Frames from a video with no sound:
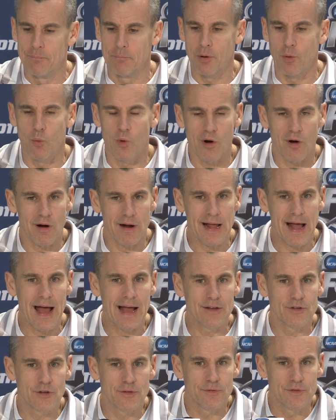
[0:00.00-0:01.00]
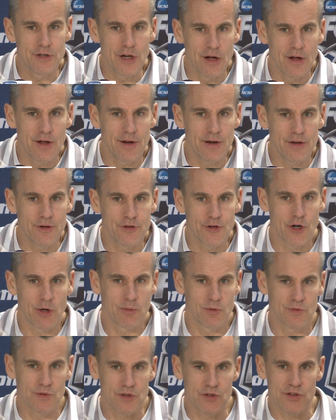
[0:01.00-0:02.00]
But what our guys have done in
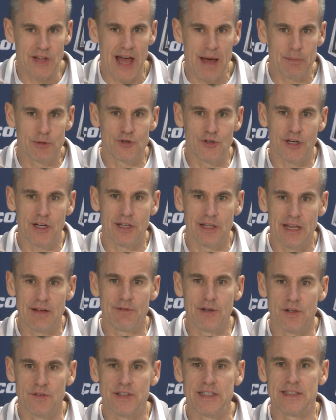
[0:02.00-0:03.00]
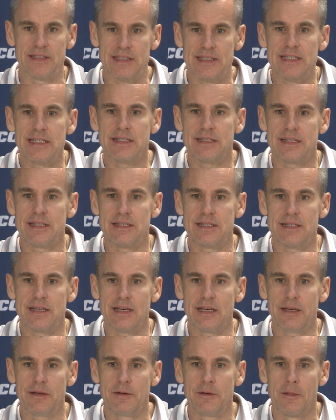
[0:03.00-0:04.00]
terms of establishing a level of
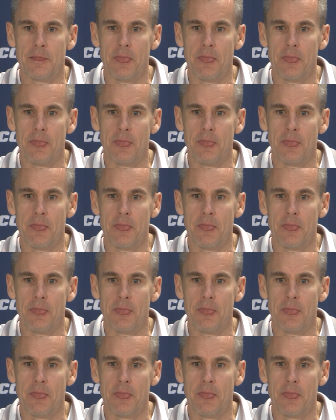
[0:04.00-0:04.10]
consistency